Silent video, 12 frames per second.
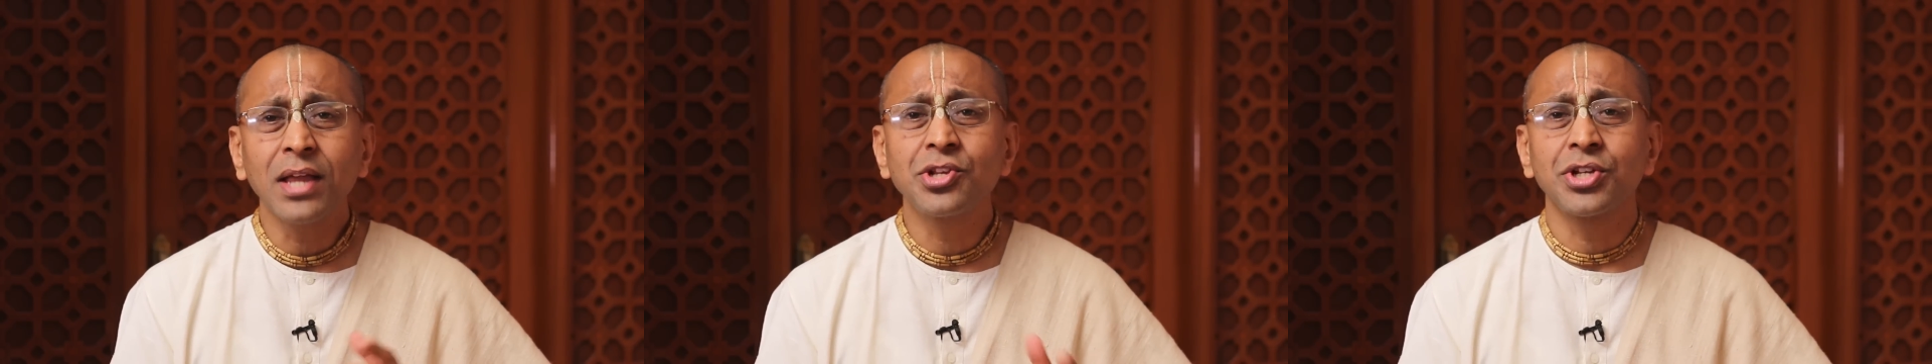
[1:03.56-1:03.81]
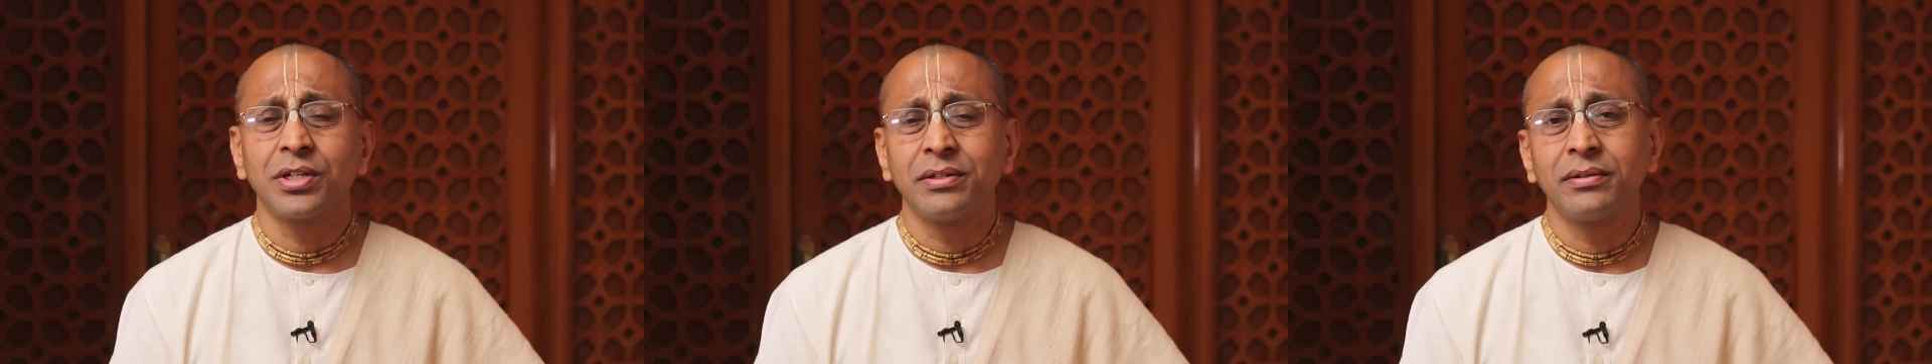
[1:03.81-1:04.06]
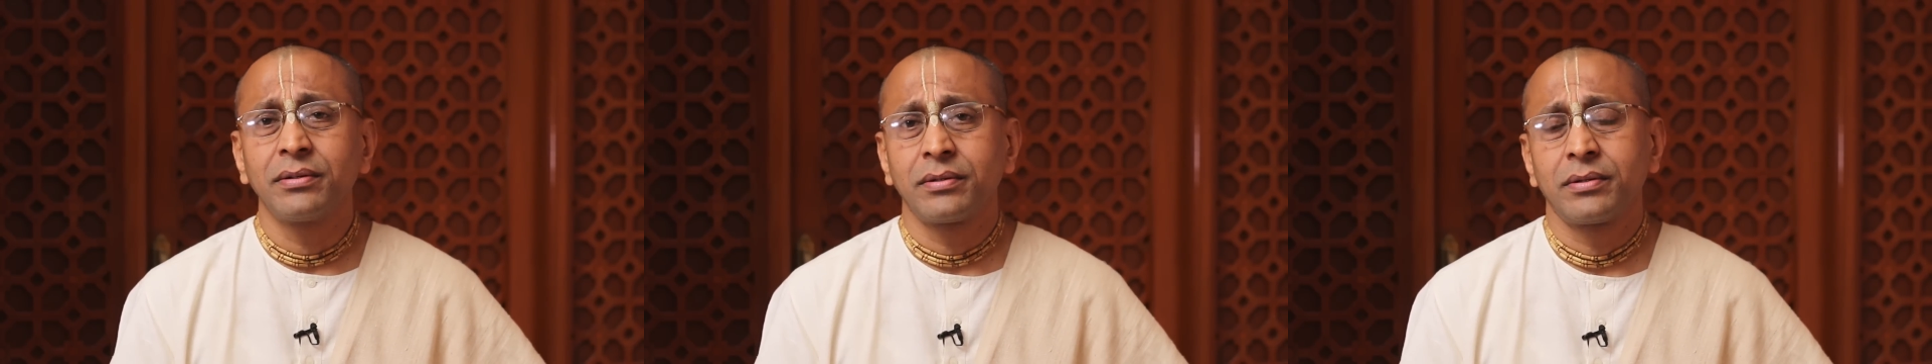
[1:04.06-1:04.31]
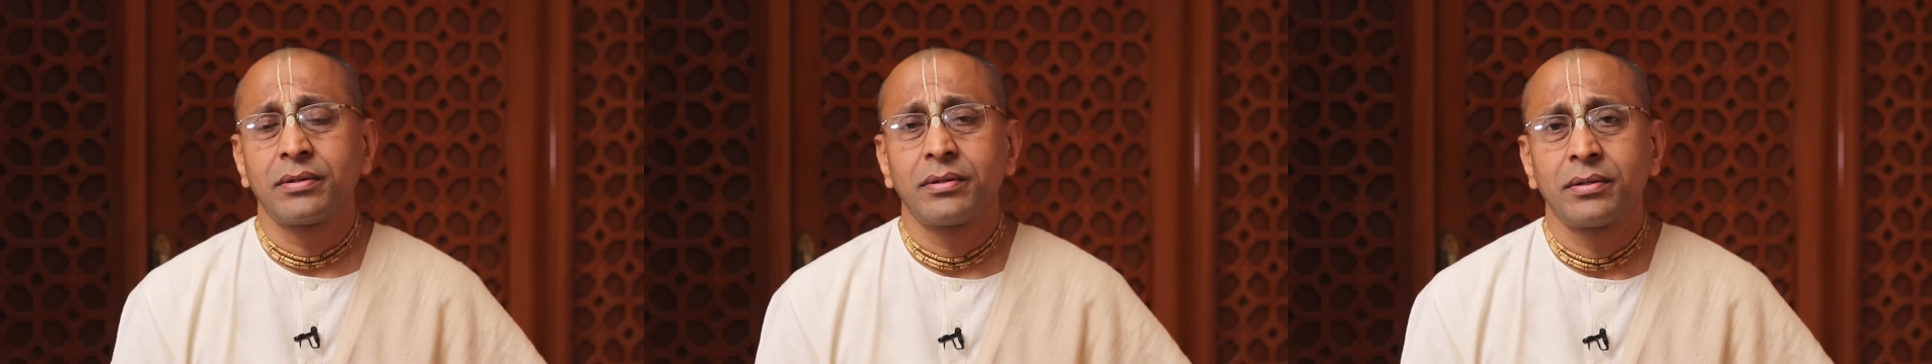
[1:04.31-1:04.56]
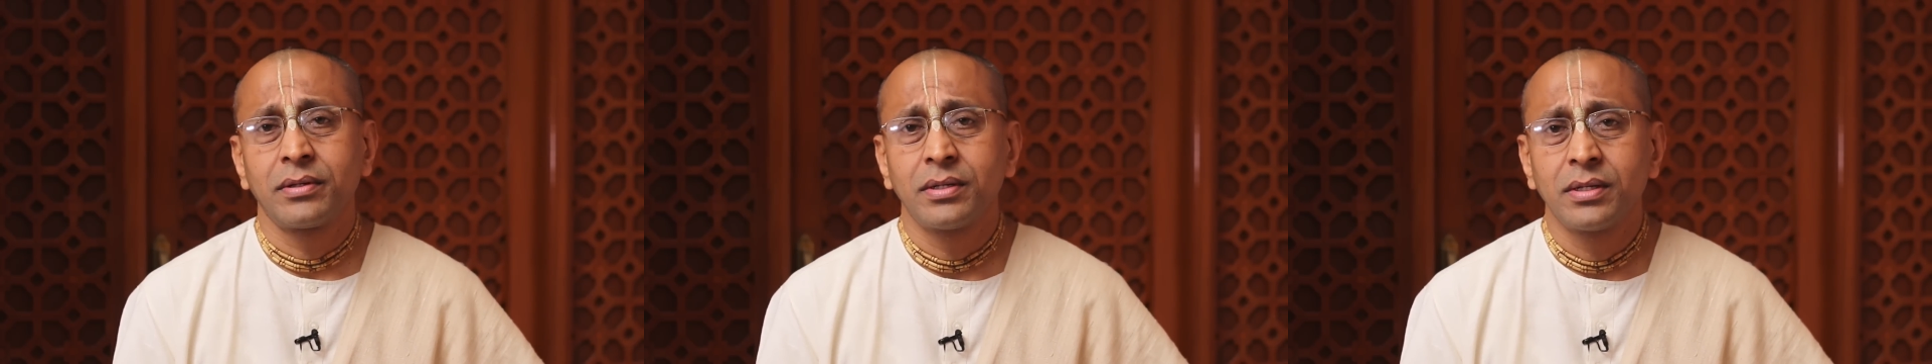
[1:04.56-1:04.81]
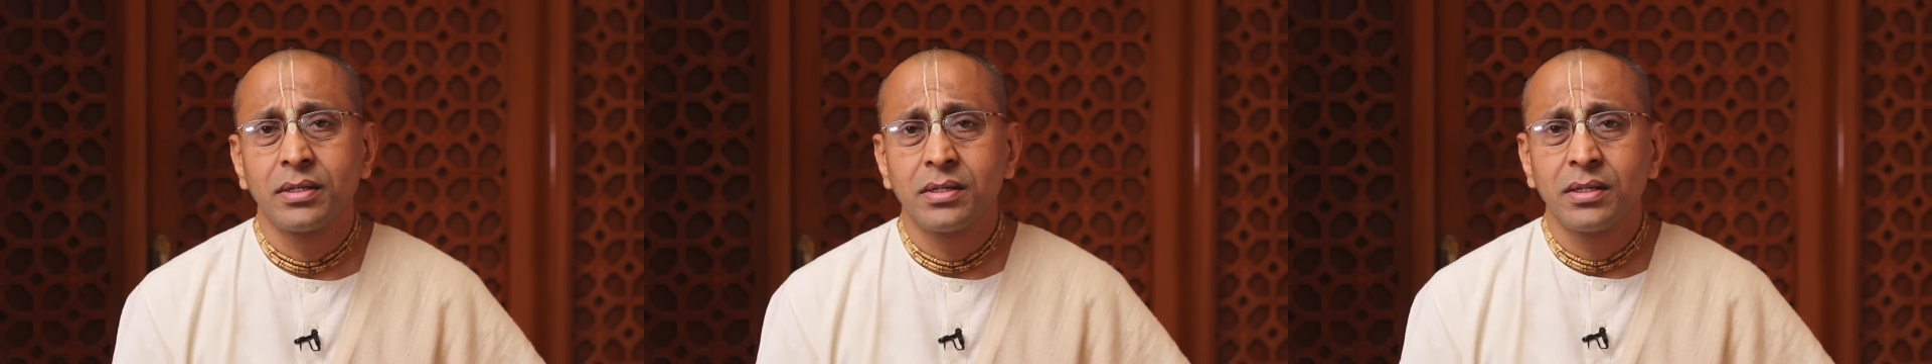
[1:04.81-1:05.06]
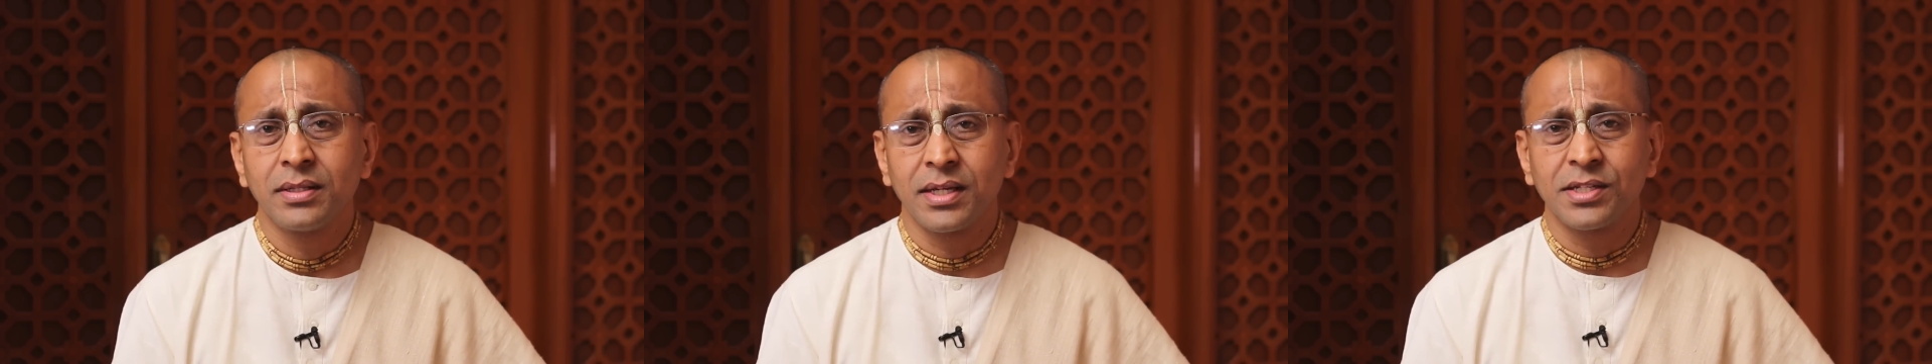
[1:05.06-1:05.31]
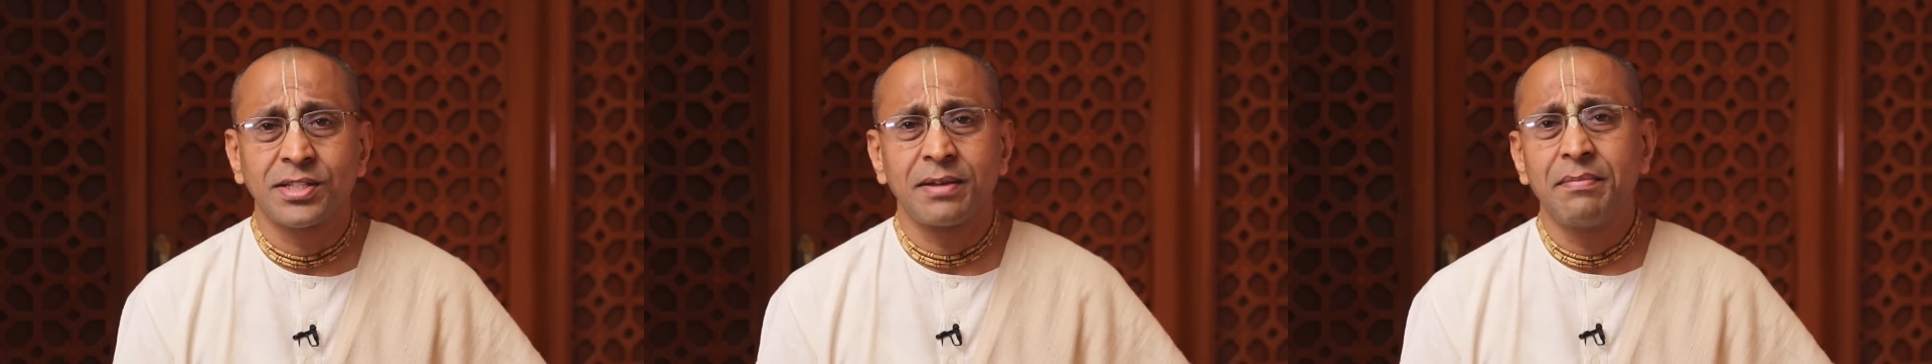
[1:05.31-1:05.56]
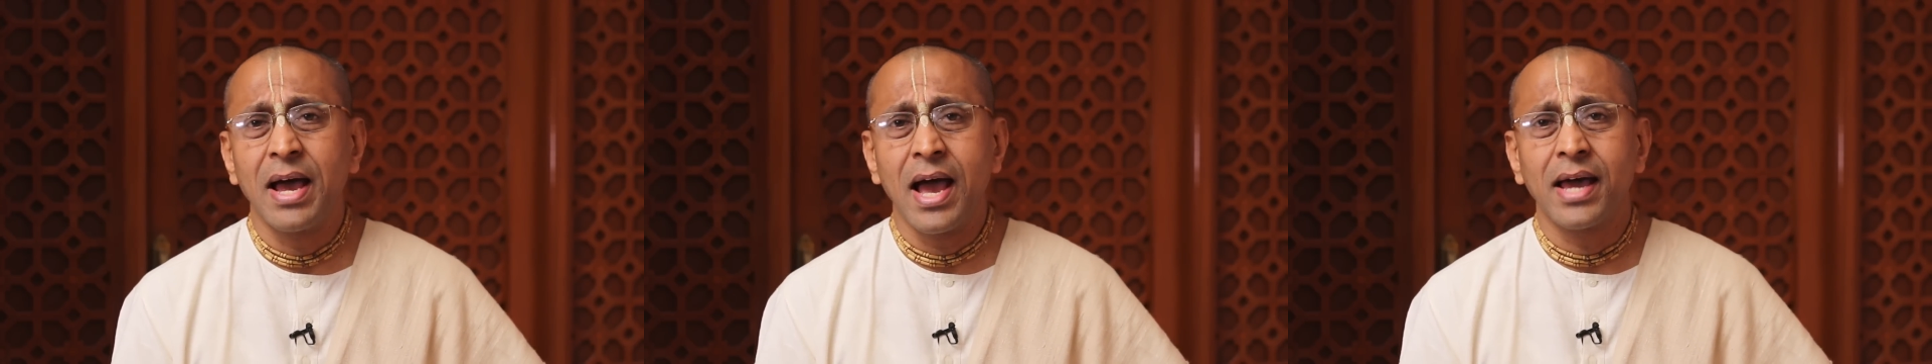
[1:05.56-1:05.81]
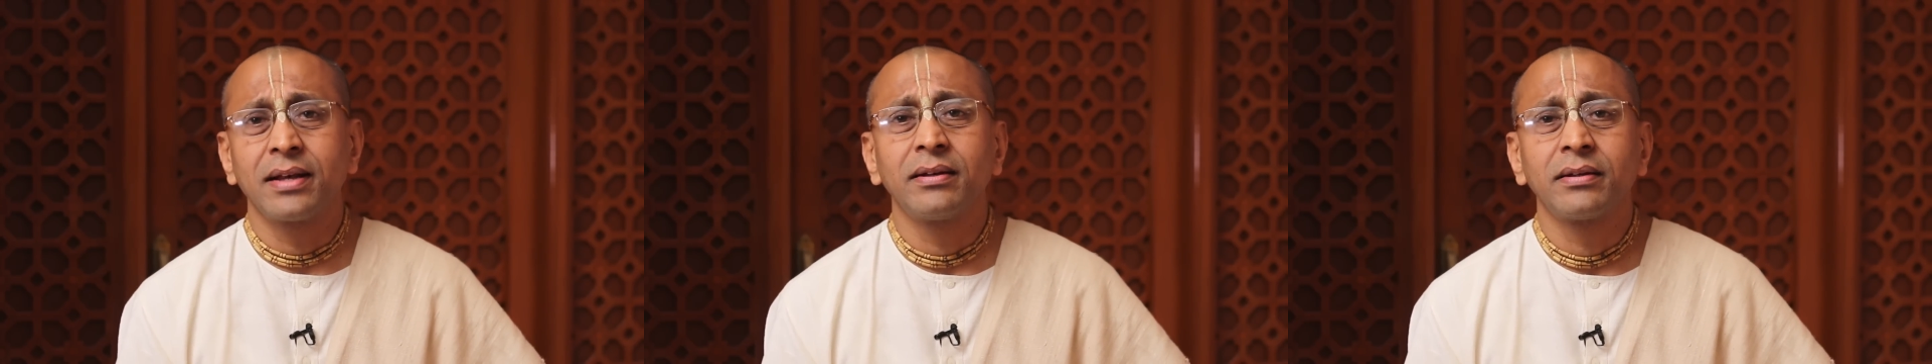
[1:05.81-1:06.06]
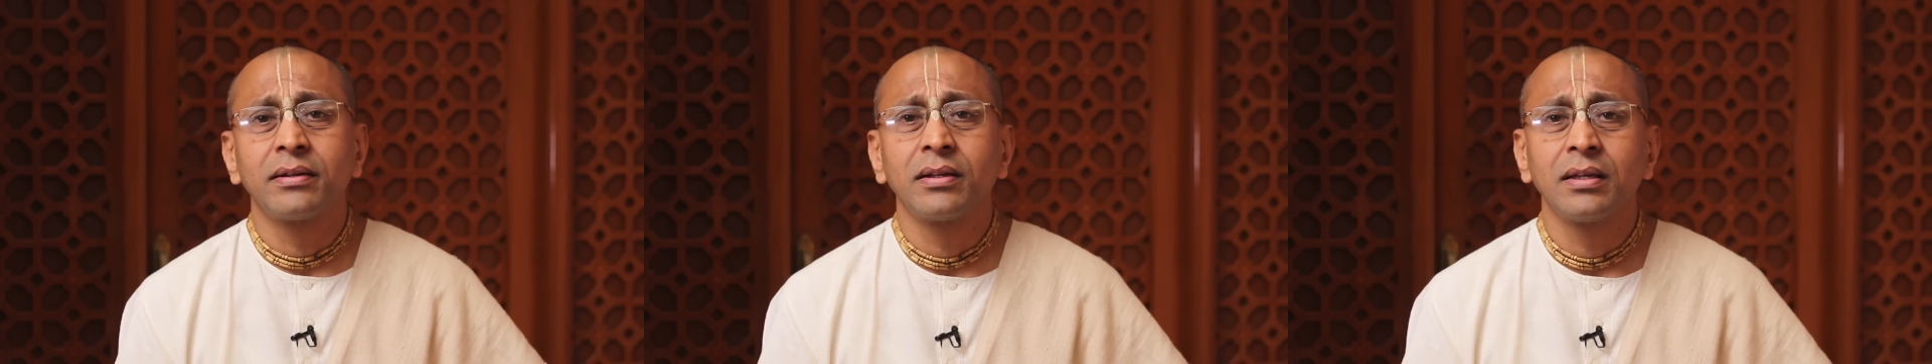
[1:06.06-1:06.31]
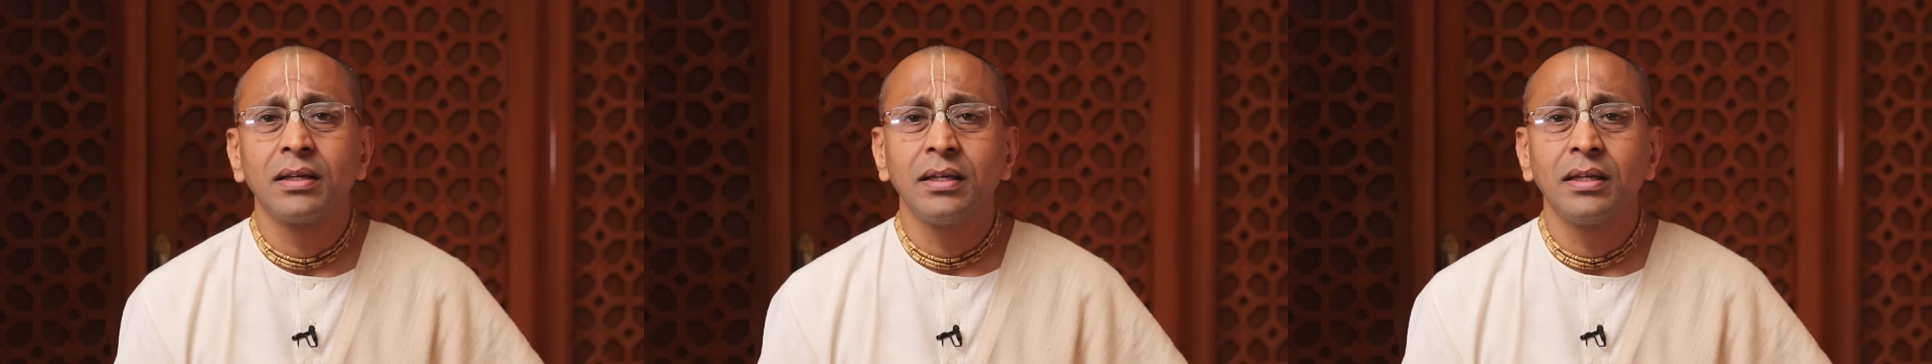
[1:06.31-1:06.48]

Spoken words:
Imagine there is a man.